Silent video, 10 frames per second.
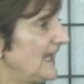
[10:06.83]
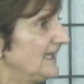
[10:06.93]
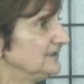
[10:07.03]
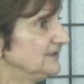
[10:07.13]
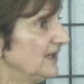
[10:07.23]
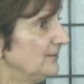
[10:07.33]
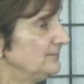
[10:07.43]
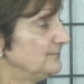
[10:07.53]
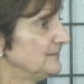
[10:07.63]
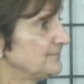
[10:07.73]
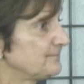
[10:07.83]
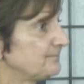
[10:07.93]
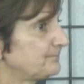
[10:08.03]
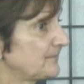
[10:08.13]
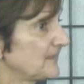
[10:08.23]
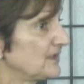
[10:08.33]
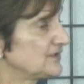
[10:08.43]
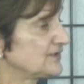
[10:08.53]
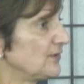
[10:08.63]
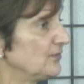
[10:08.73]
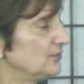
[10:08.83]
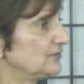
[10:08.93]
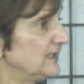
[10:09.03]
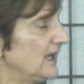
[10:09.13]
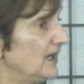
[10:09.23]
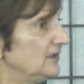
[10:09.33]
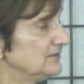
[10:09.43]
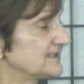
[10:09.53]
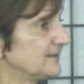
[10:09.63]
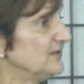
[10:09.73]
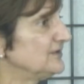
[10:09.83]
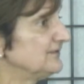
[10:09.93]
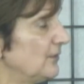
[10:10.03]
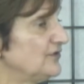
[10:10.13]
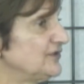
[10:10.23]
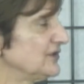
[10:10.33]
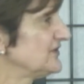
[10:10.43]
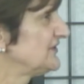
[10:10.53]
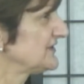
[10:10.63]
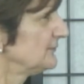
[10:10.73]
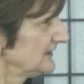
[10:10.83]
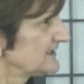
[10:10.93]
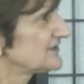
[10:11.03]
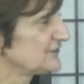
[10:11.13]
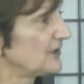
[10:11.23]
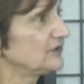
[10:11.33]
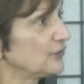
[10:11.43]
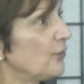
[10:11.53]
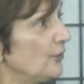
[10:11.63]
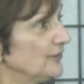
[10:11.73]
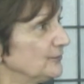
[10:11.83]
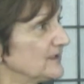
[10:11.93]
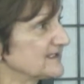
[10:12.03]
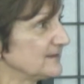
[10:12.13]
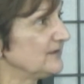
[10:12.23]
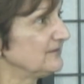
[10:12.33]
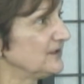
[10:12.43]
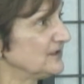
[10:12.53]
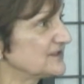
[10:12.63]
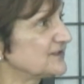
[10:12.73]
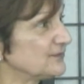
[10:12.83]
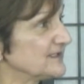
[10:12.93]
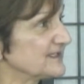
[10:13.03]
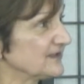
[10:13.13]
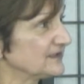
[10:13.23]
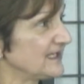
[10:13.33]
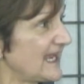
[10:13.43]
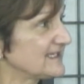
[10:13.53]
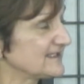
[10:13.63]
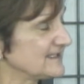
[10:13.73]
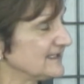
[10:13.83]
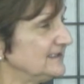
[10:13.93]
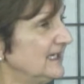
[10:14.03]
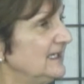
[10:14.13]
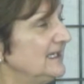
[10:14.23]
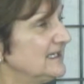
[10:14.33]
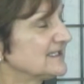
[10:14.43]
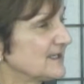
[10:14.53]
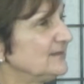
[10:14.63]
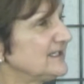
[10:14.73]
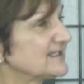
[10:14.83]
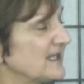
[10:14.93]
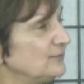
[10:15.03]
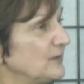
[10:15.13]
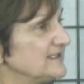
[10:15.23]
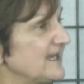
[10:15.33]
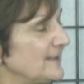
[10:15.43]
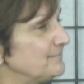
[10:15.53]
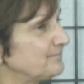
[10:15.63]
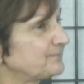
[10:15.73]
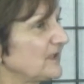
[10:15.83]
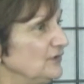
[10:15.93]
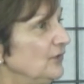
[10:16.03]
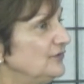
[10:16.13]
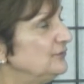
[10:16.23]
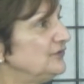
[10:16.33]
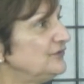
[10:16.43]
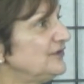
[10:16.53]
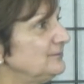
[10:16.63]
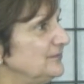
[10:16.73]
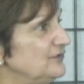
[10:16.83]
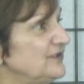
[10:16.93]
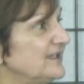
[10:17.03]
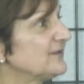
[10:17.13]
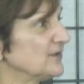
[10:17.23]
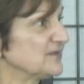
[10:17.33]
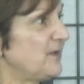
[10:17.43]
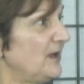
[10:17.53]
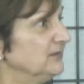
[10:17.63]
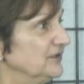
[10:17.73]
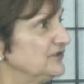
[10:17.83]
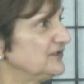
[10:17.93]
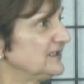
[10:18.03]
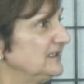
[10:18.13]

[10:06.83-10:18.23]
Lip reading: And some of the devotionals just really struck a chord with some of the students in the classes. And somebody said one time, you should get those published.